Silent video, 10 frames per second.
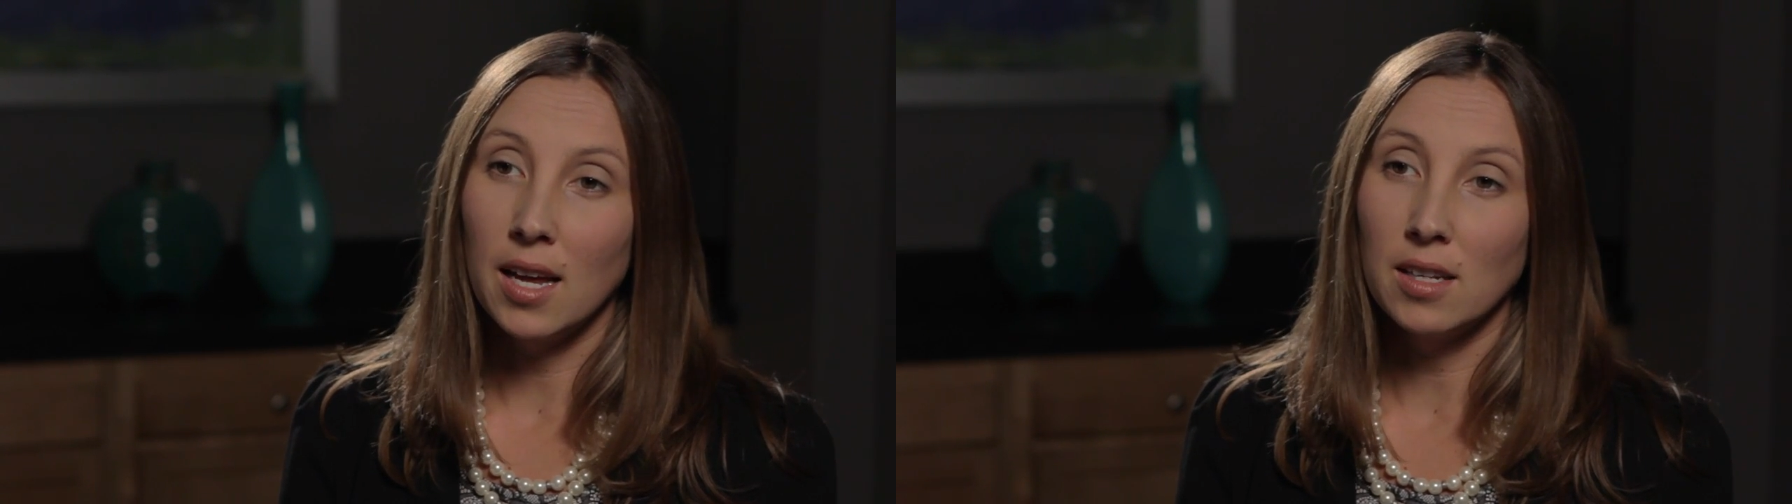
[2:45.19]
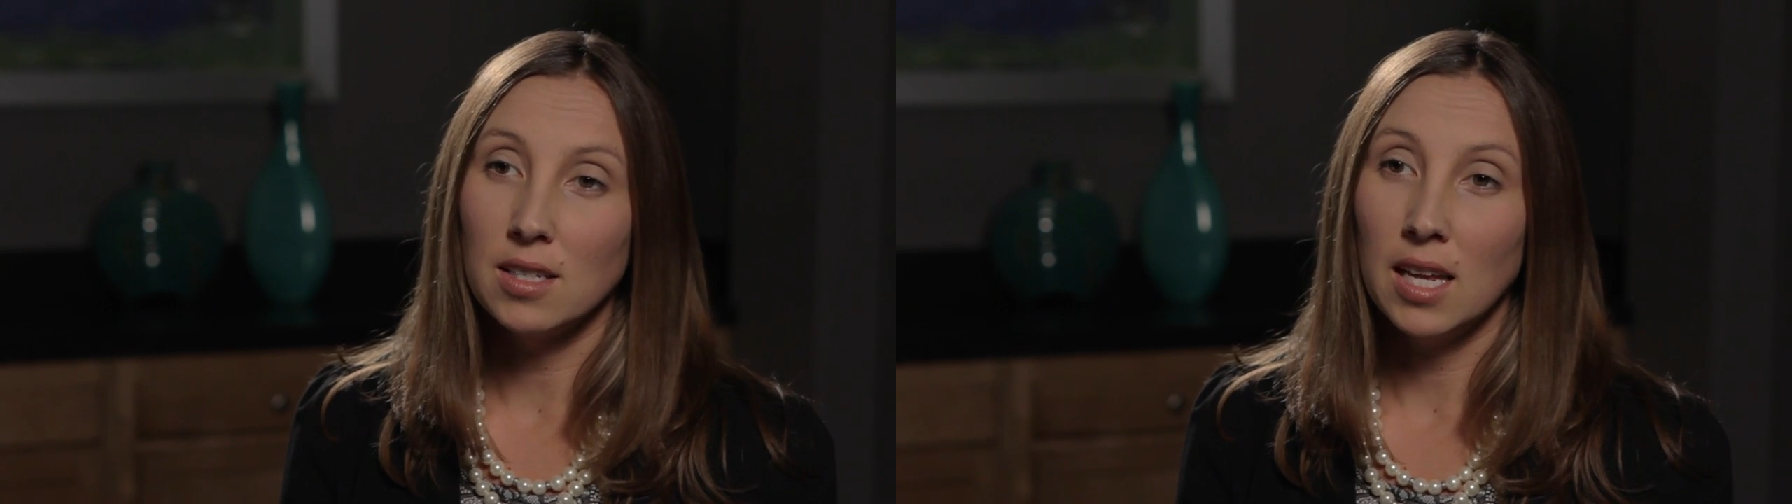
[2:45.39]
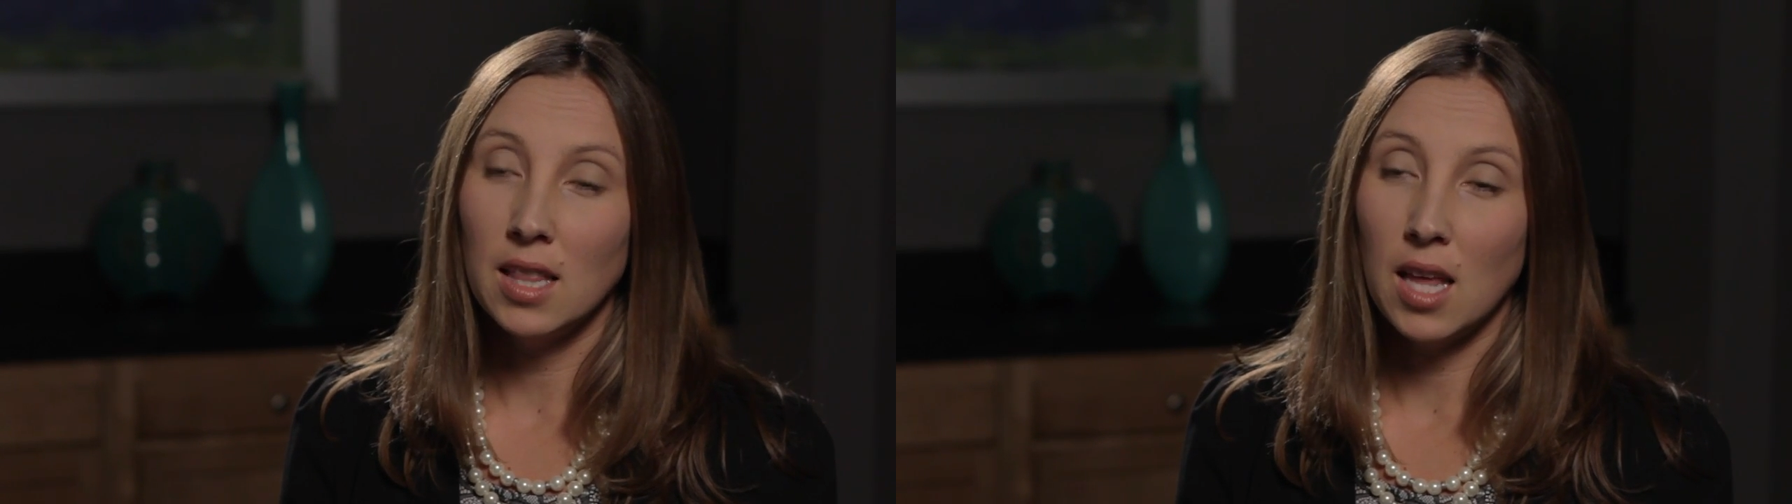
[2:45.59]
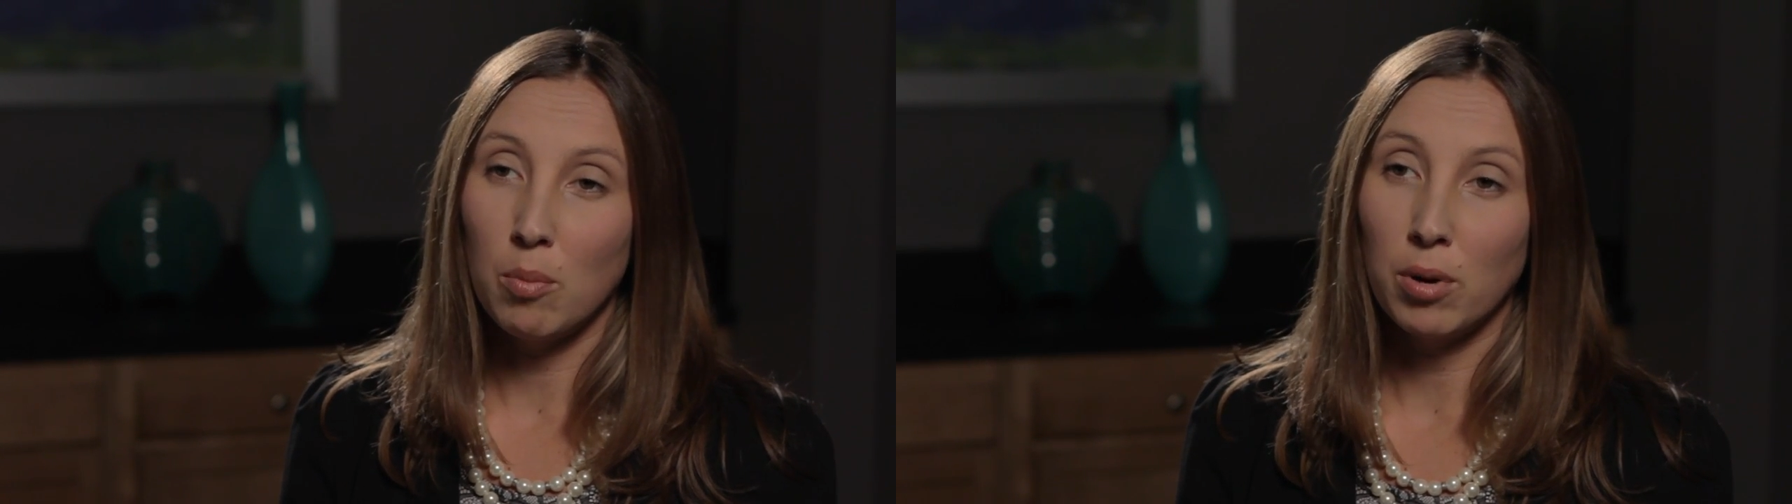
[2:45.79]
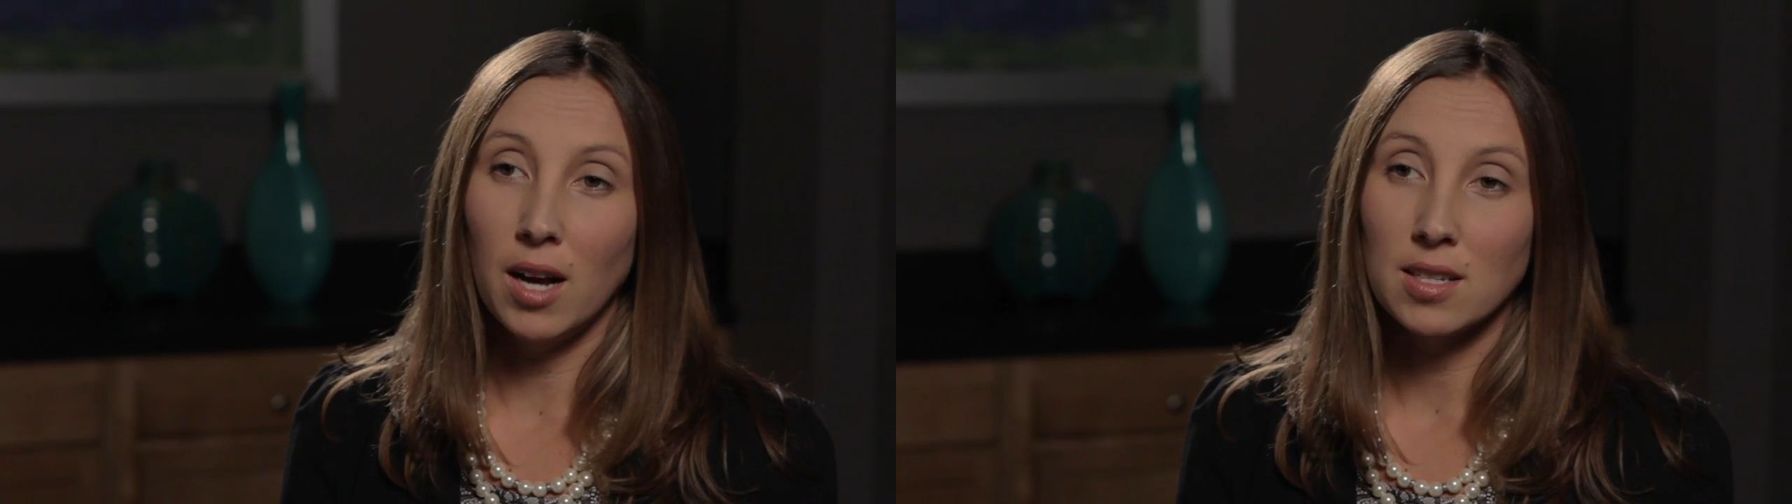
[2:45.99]
And in that
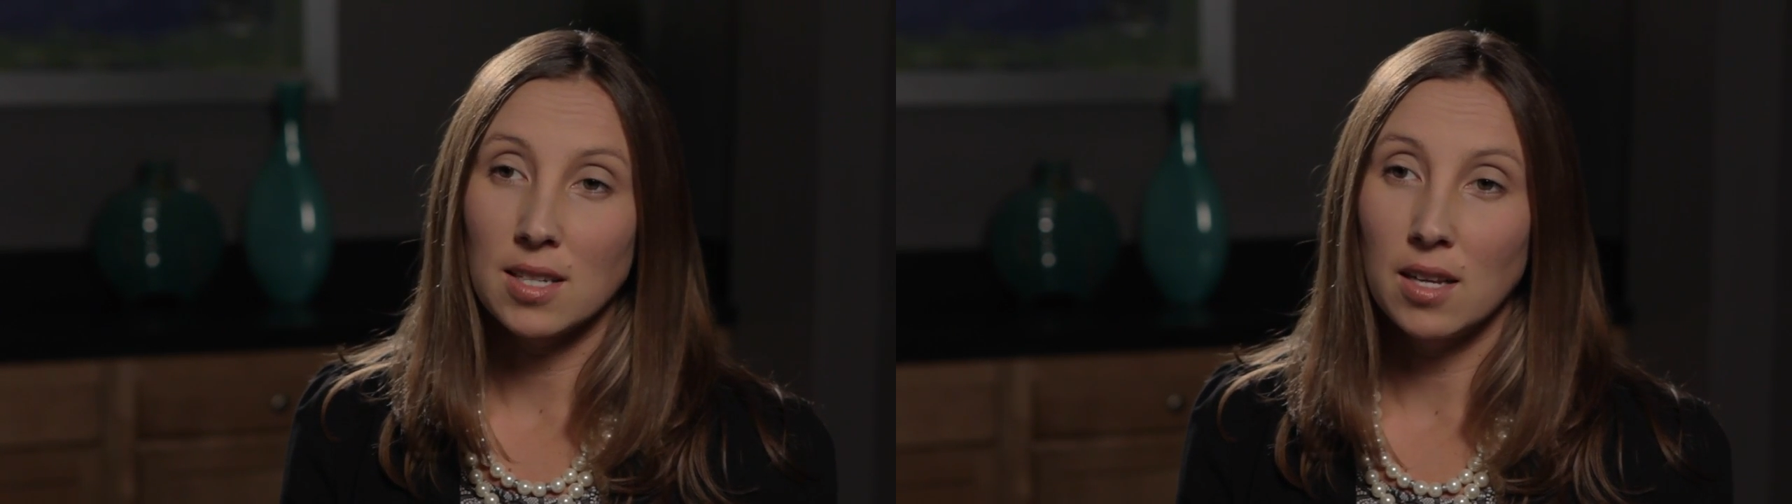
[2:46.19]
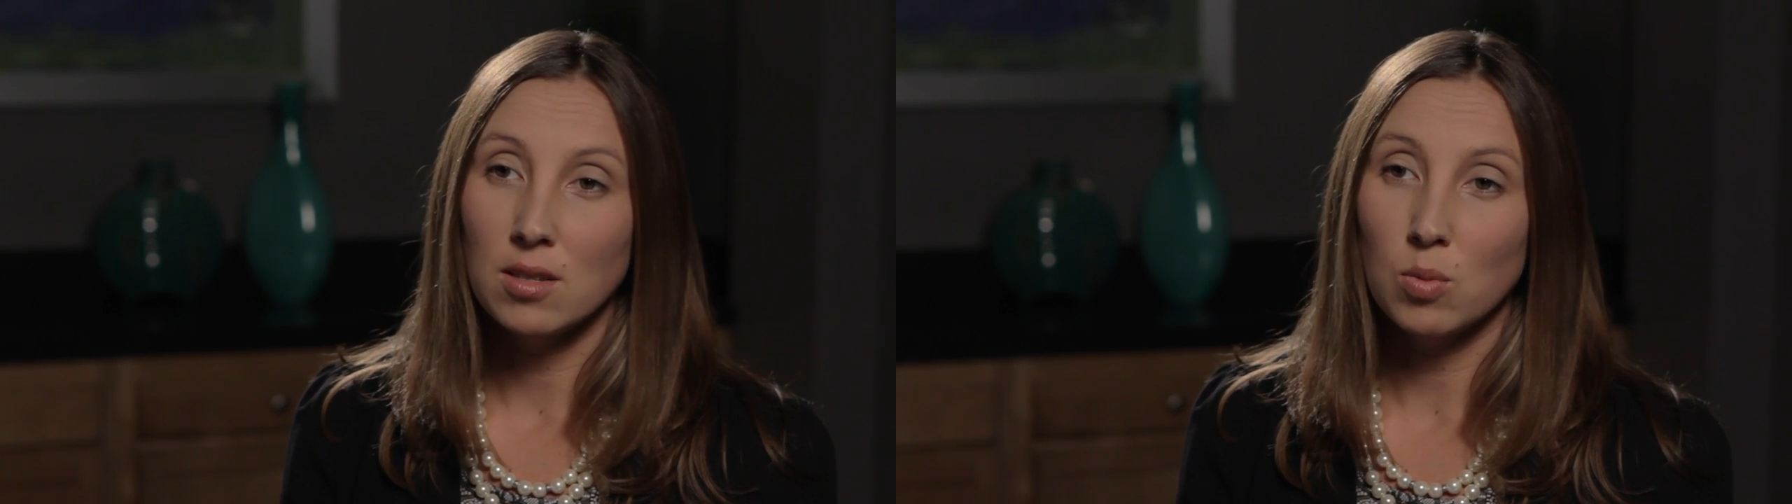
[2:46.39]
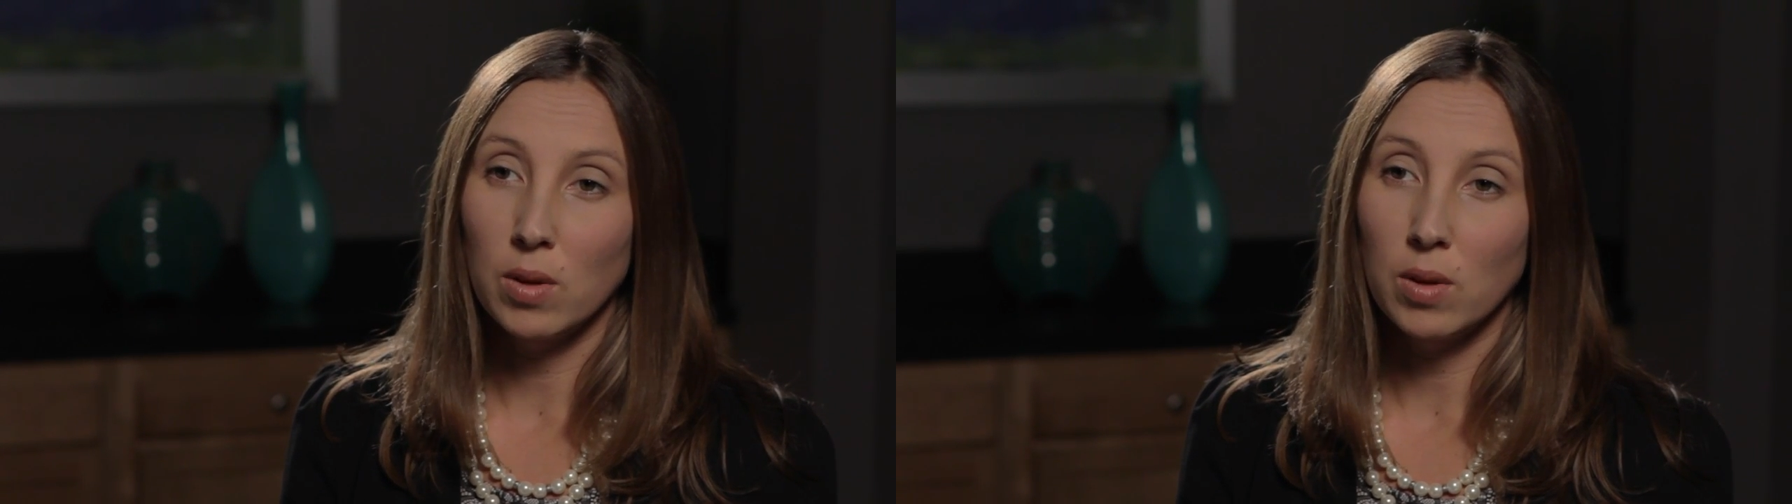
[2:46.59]
process,